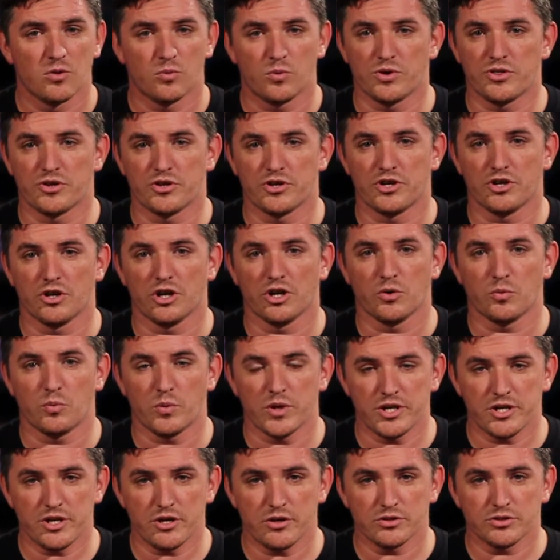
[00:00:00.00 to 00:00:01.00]
whether you're on a
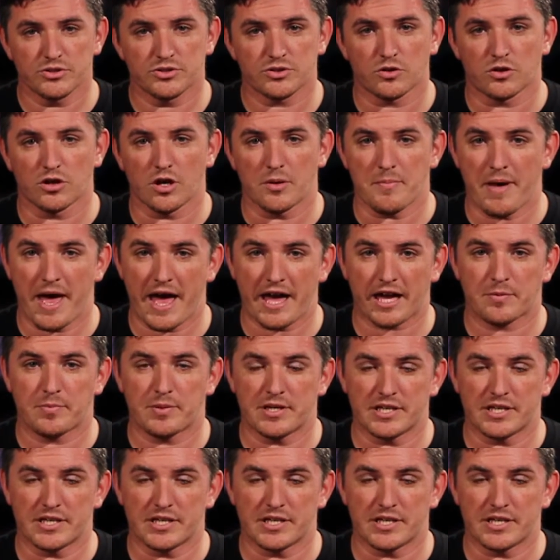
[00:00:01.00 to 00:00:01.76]
Windows or a Mac